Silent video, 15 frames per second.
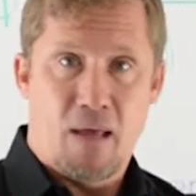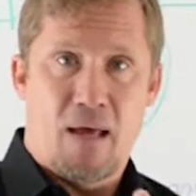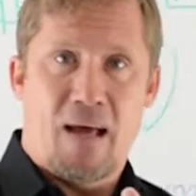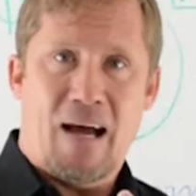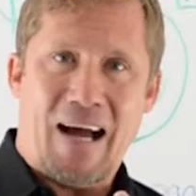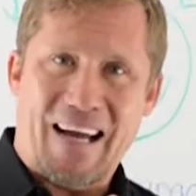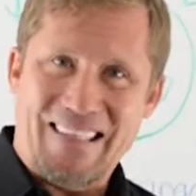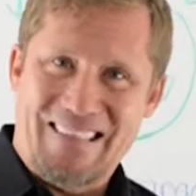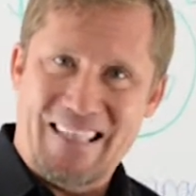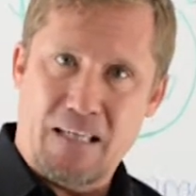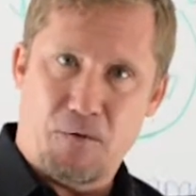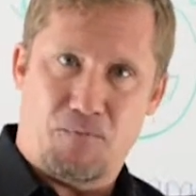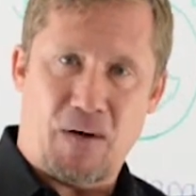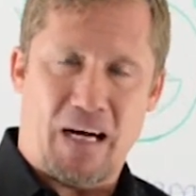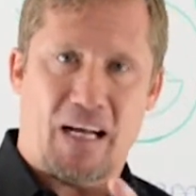
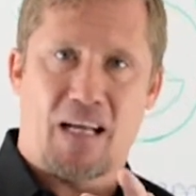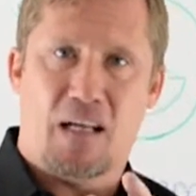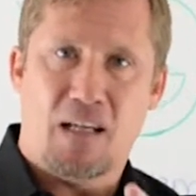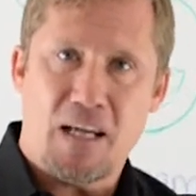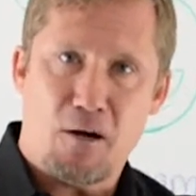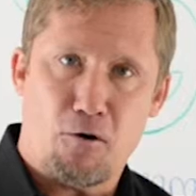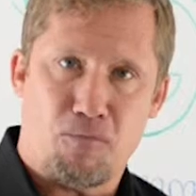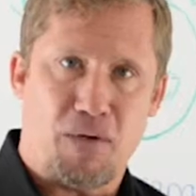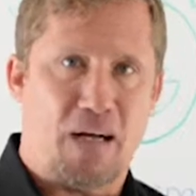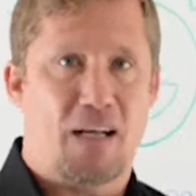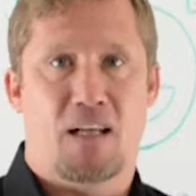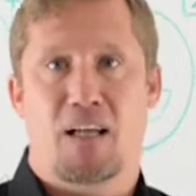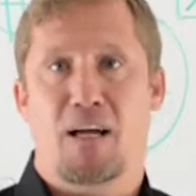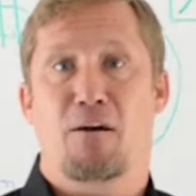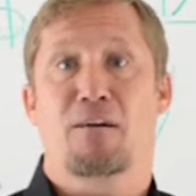Identify, clarify.
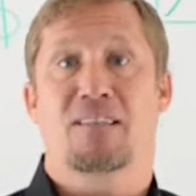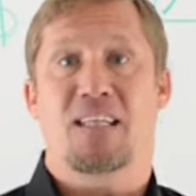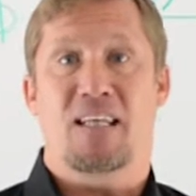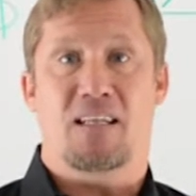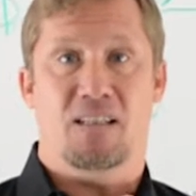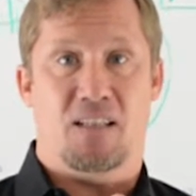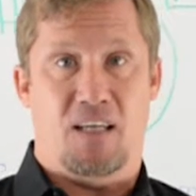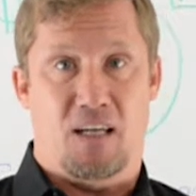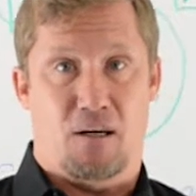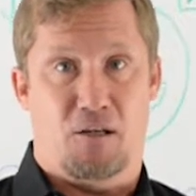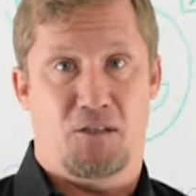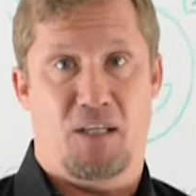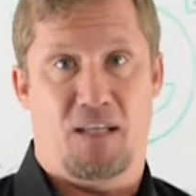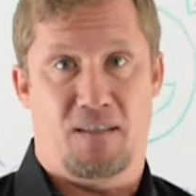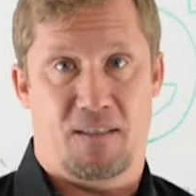Clarity is
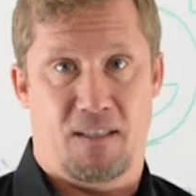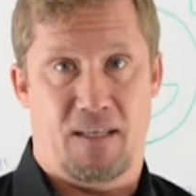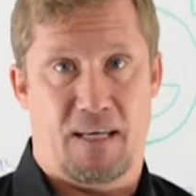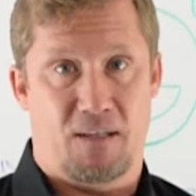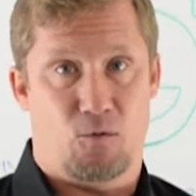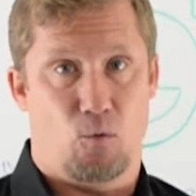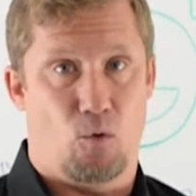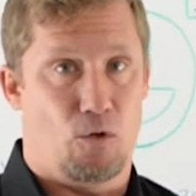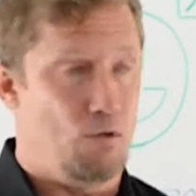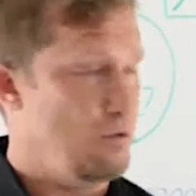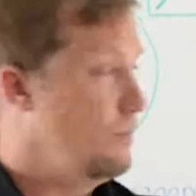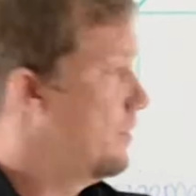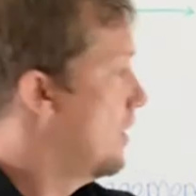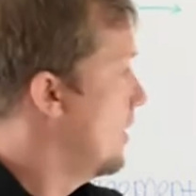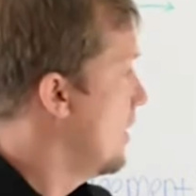energy in today's world.
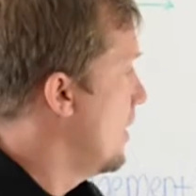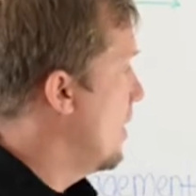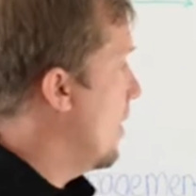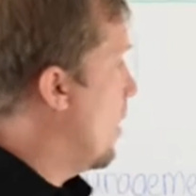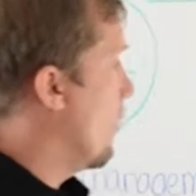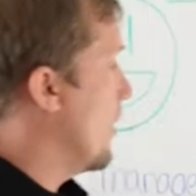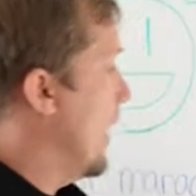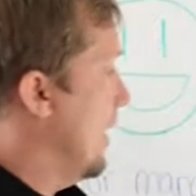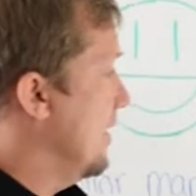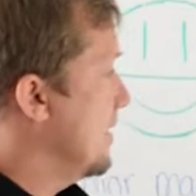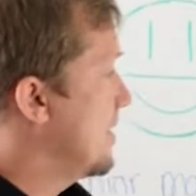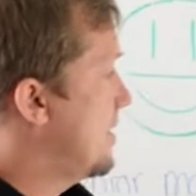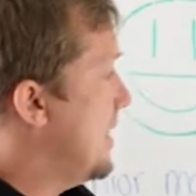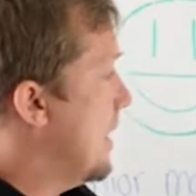All right, step